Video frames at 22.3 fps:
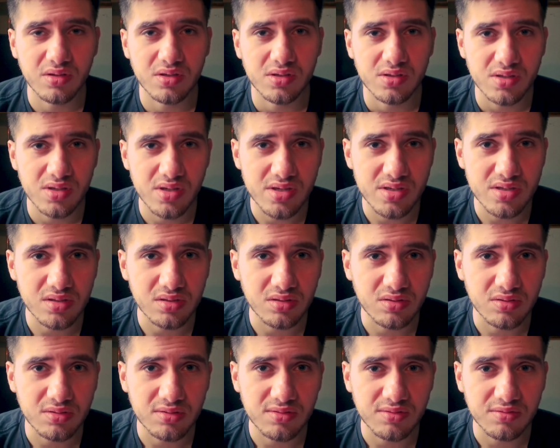
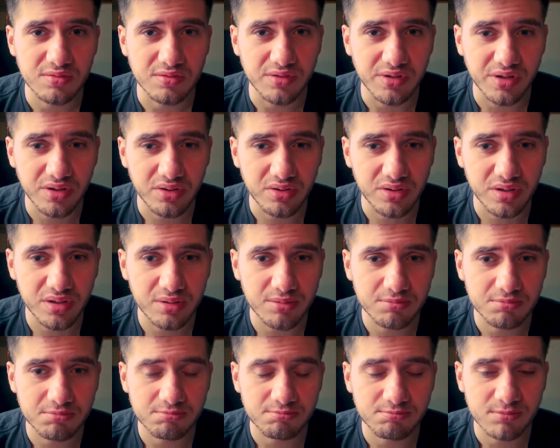isn't
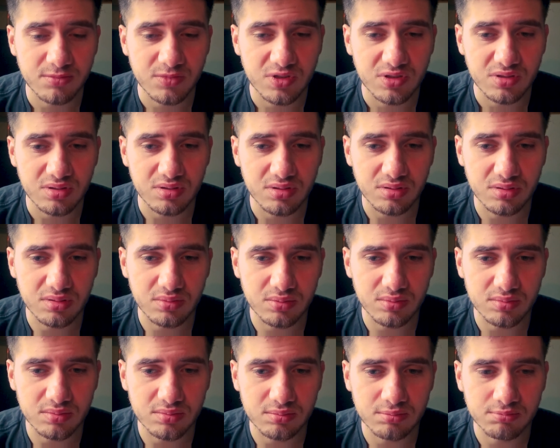very
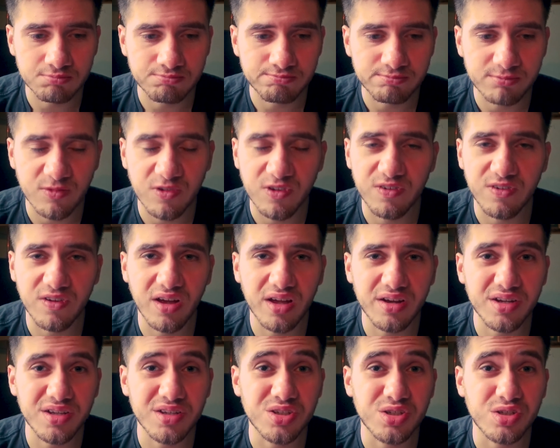
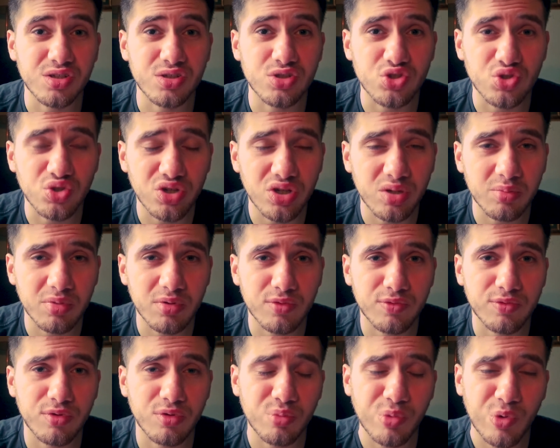fun and enjoyable
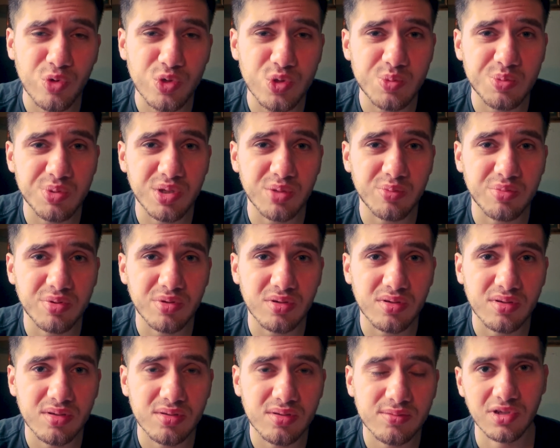for most
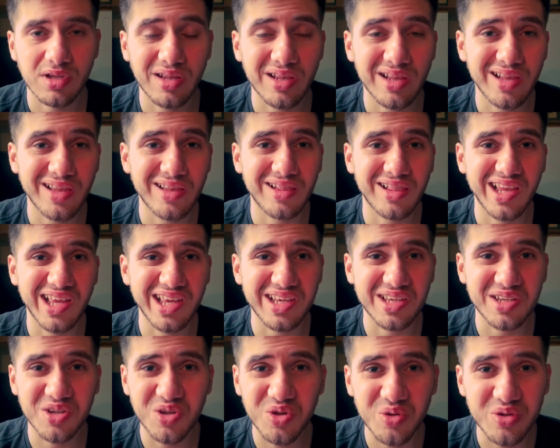people.
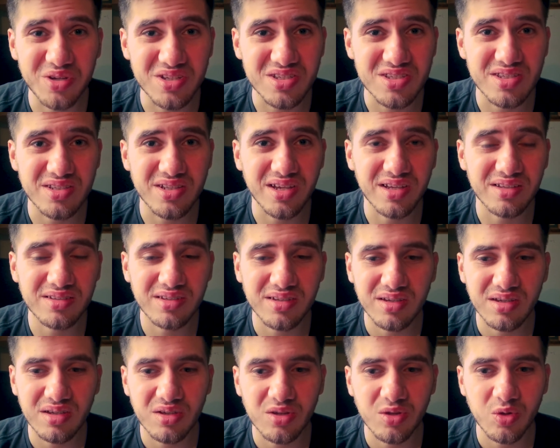Like, notice that
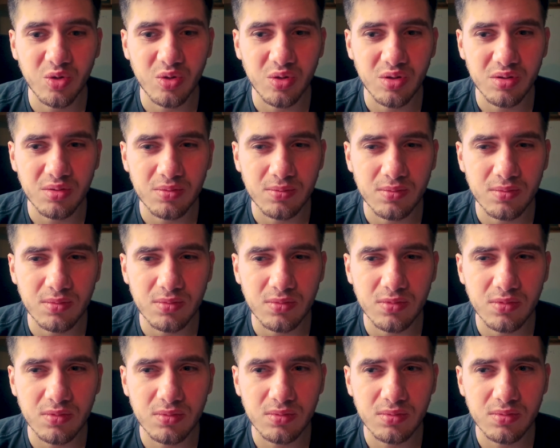
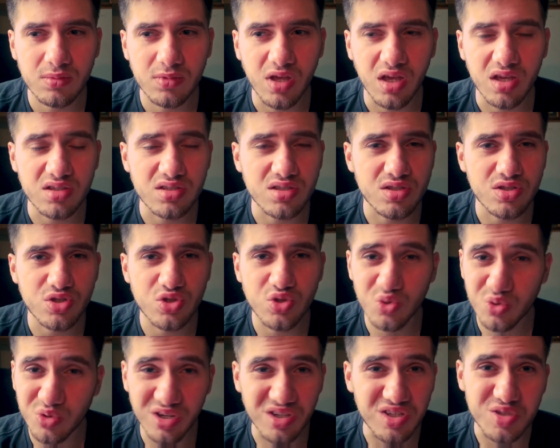as
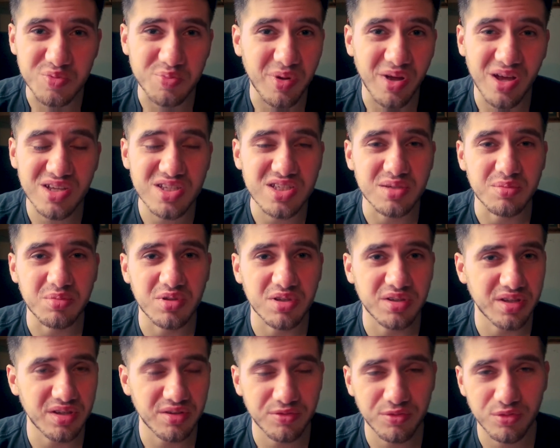soon as possible
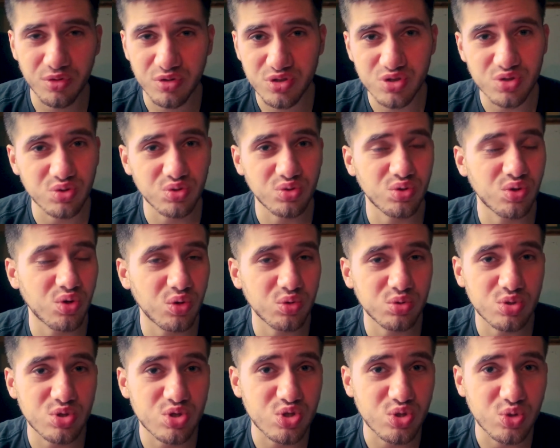they force you to go
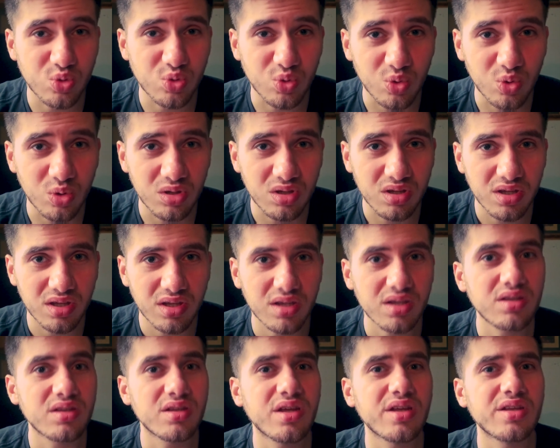to school,
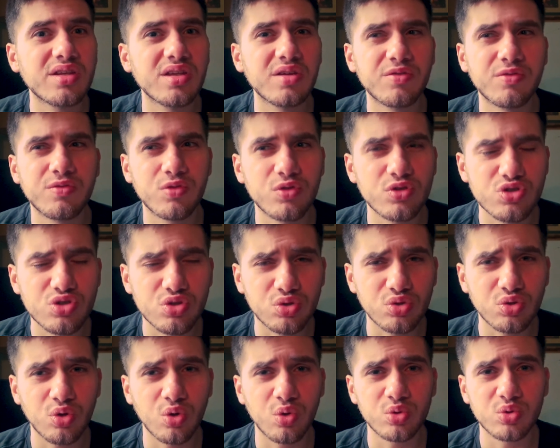then they force you
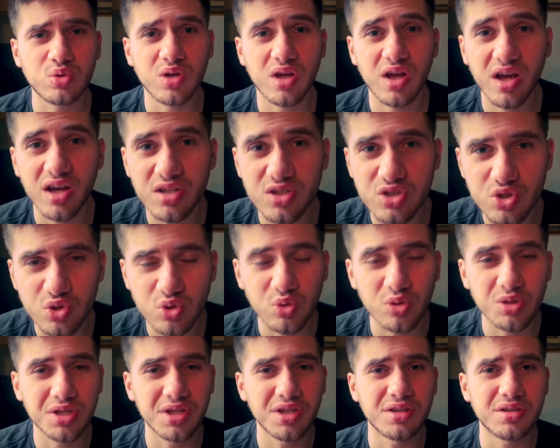to go to high
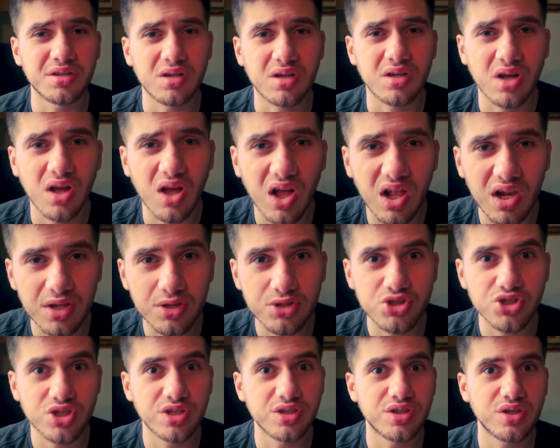school, then the
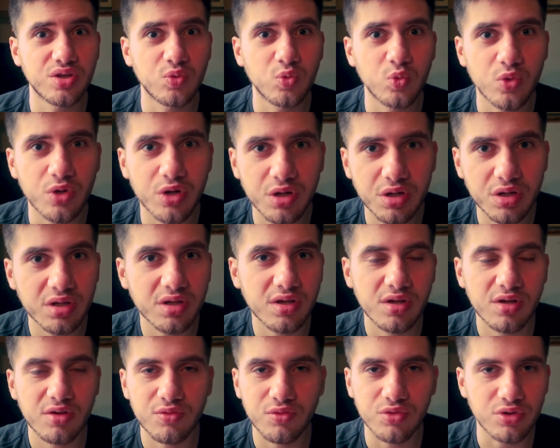college, and then work
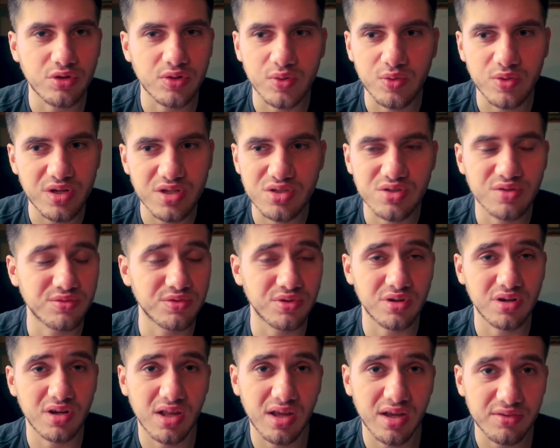for the rest of
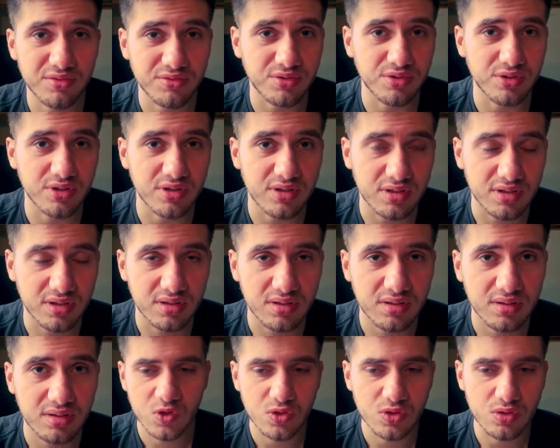your life really.
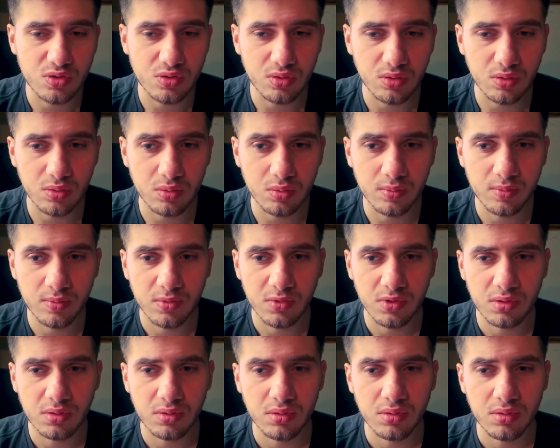So
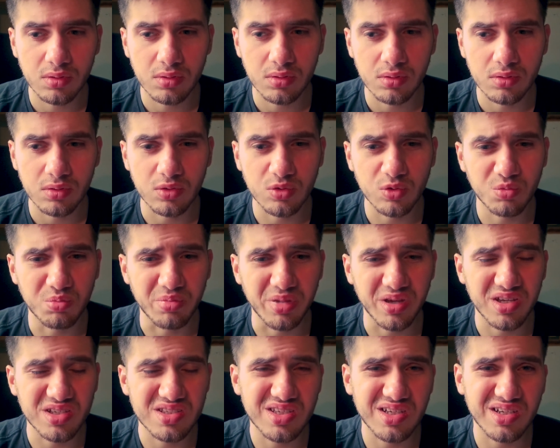you
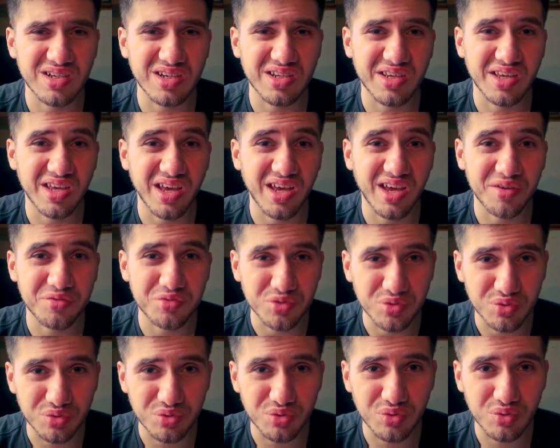basically have
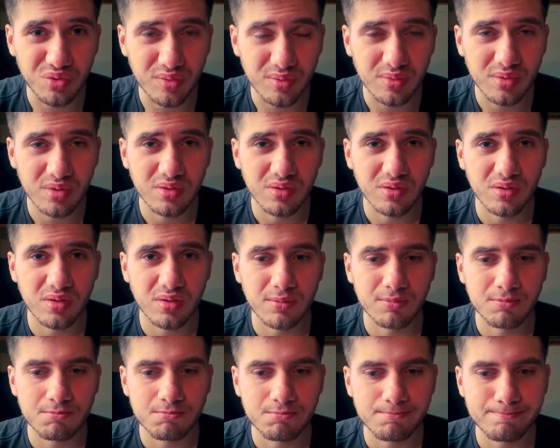to do
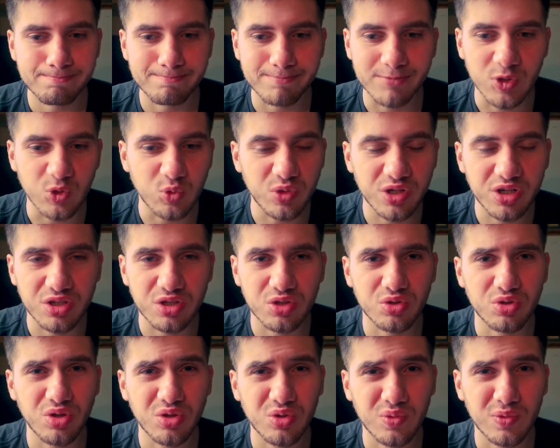the work
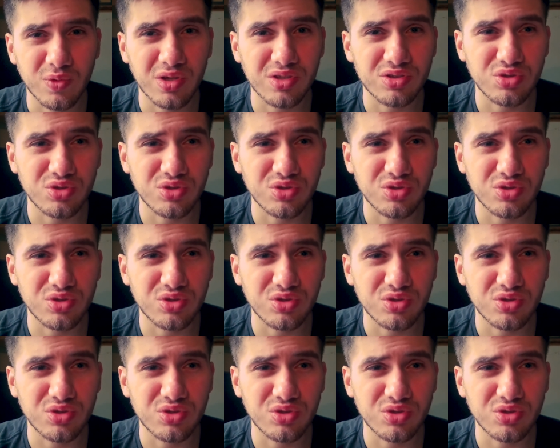you don't want